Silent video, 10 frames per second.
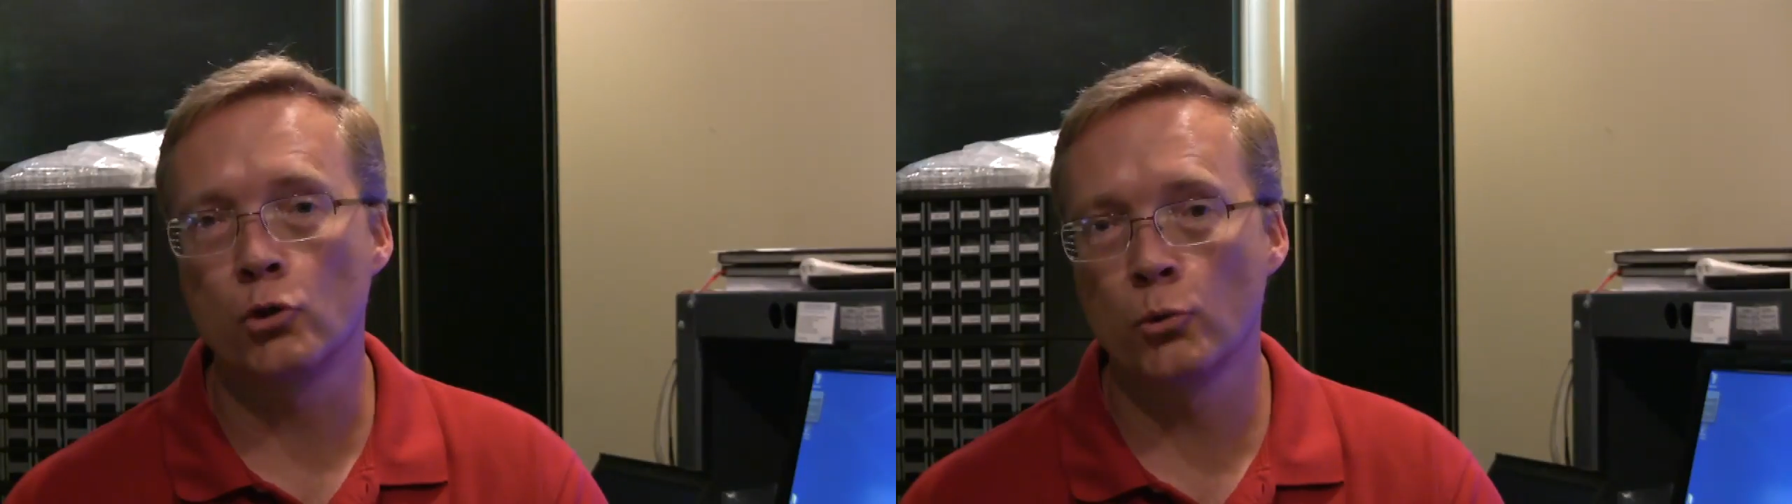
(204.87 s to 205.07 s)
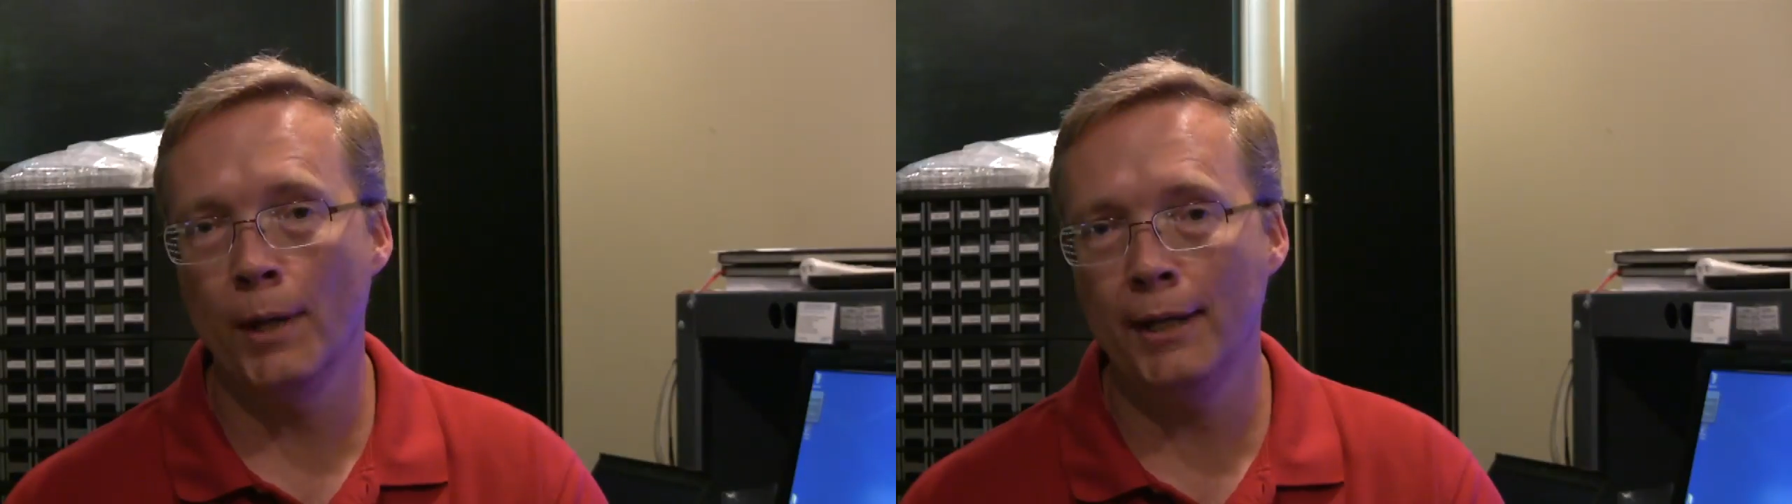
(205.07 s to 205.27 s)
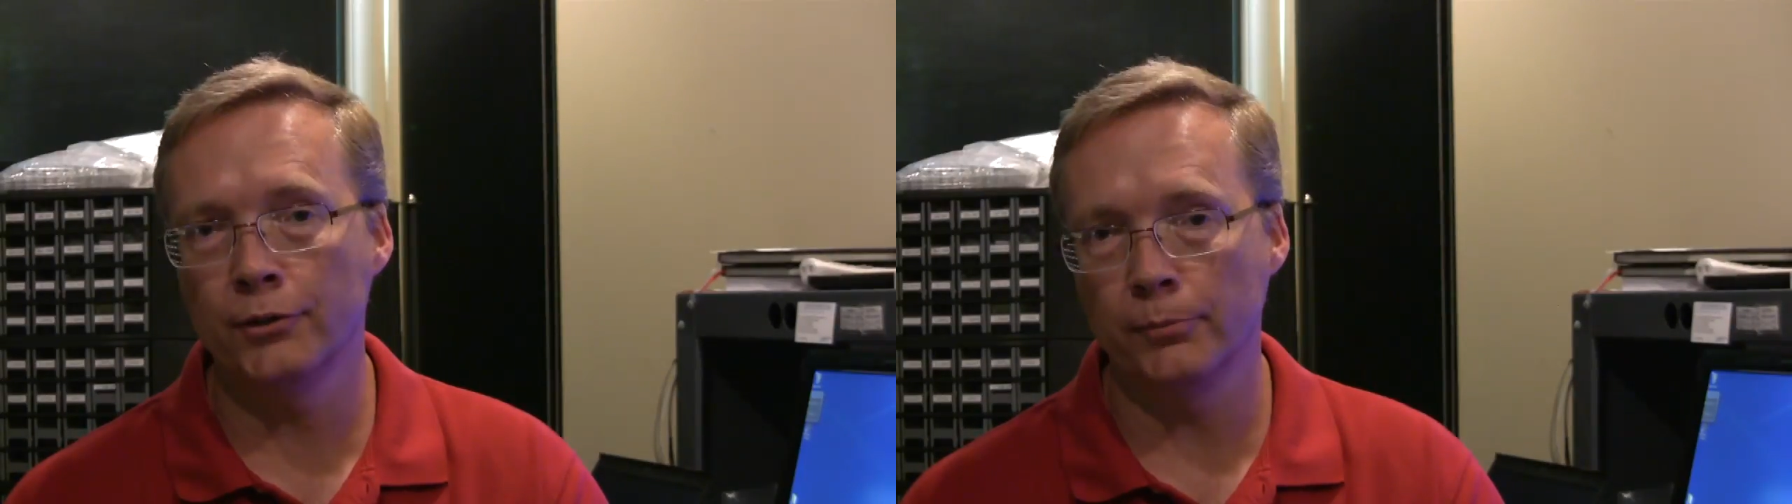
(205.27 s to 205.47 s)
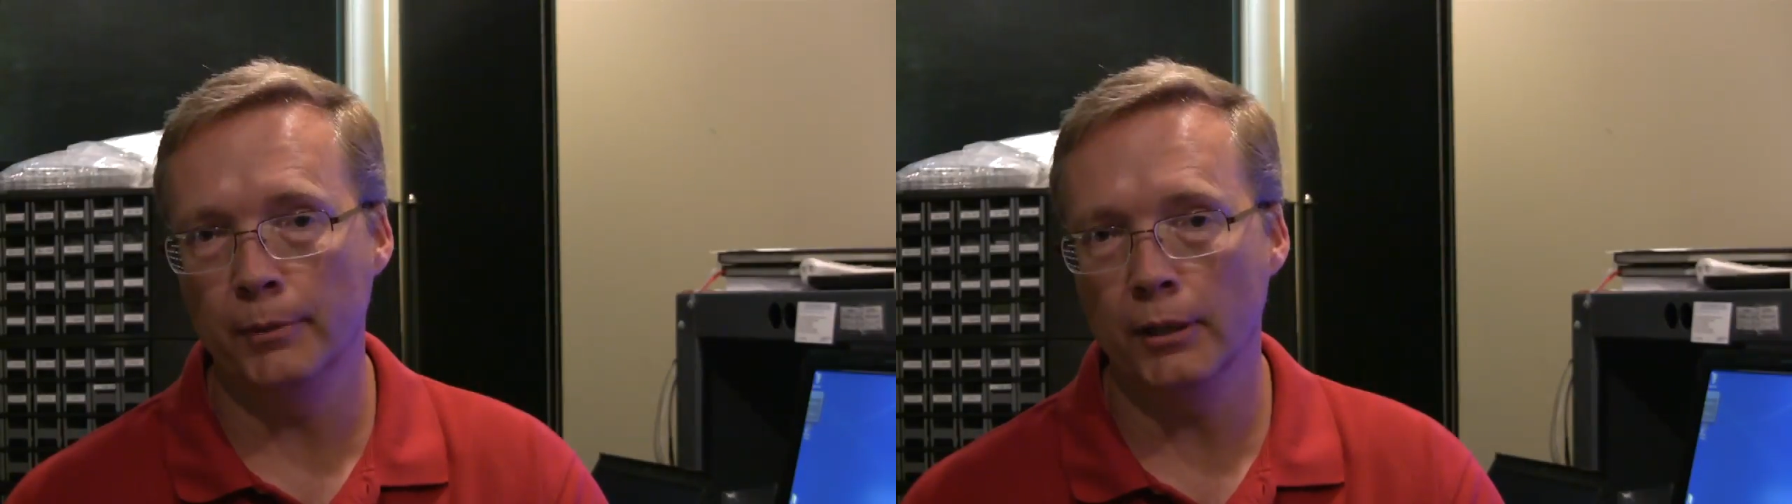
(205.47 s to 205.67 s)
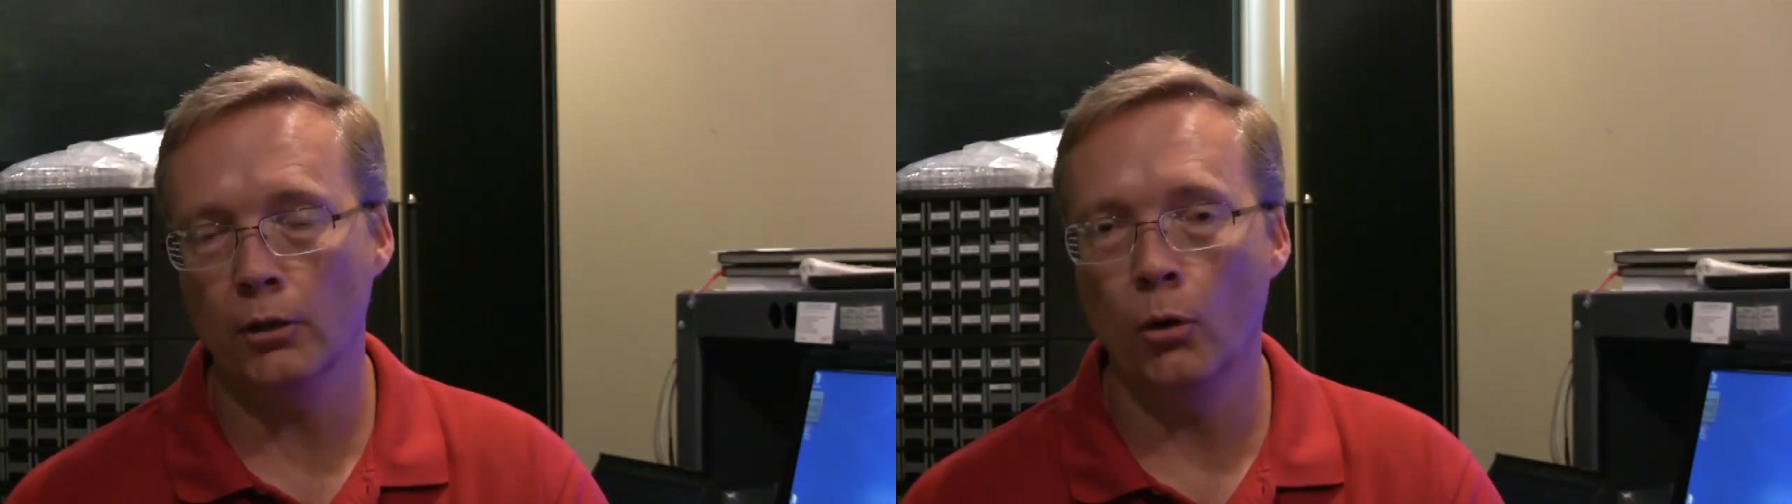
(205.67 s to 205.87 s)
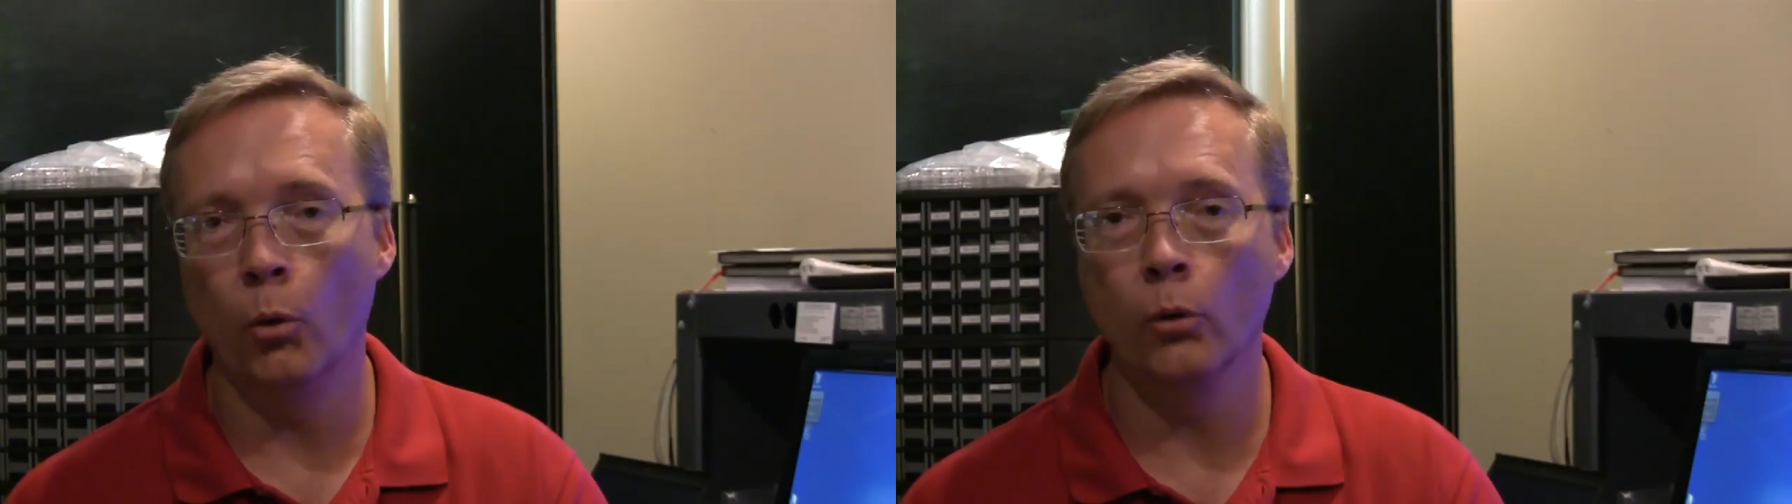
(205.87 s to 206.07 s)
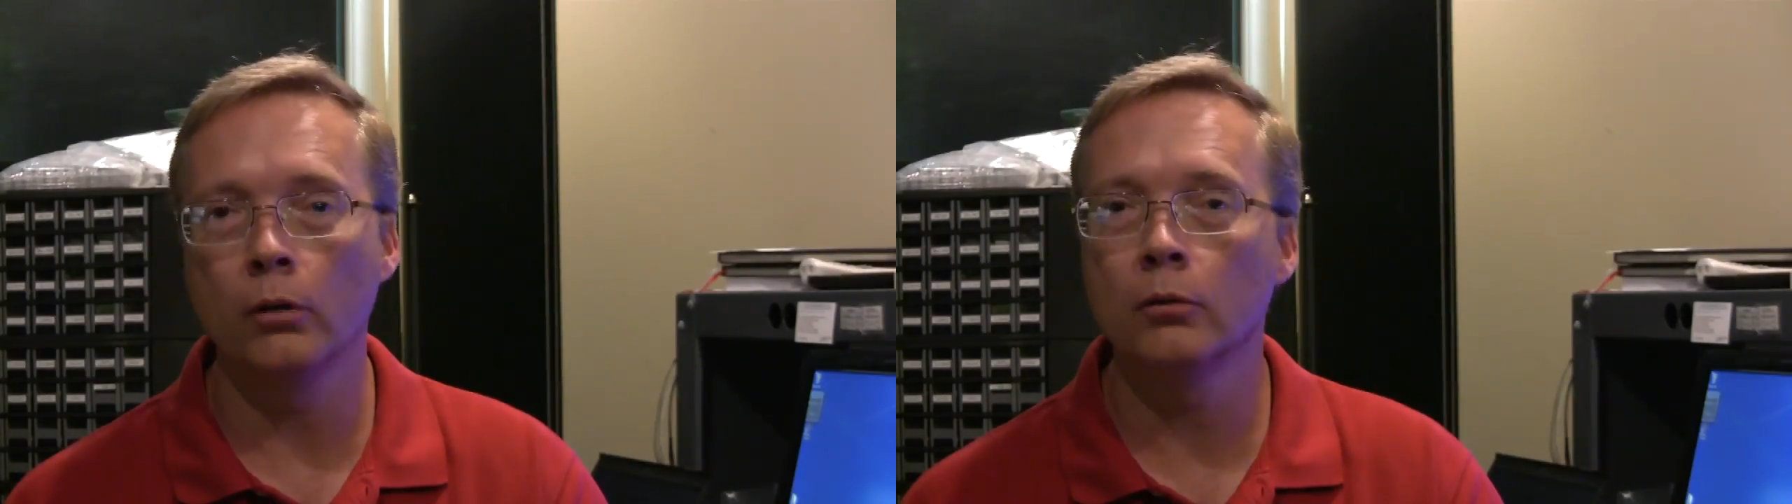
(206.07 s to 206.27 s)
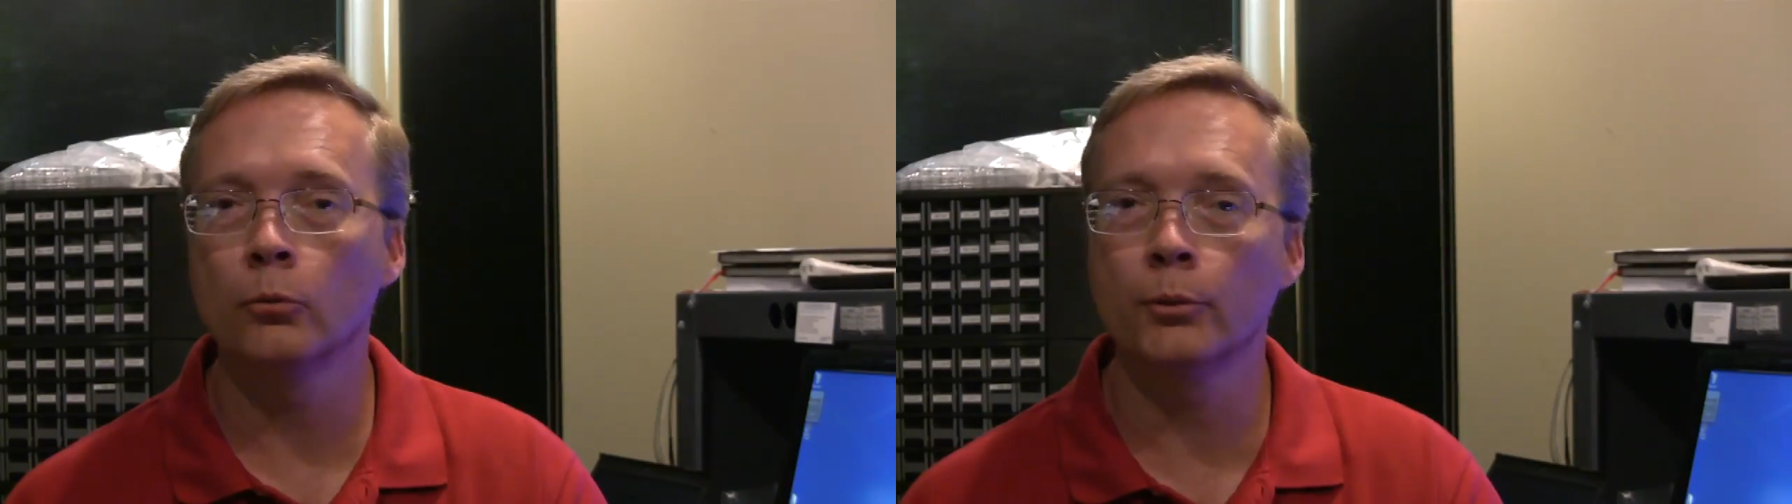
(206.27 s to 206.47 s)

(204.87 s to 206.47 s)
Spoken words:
transmit or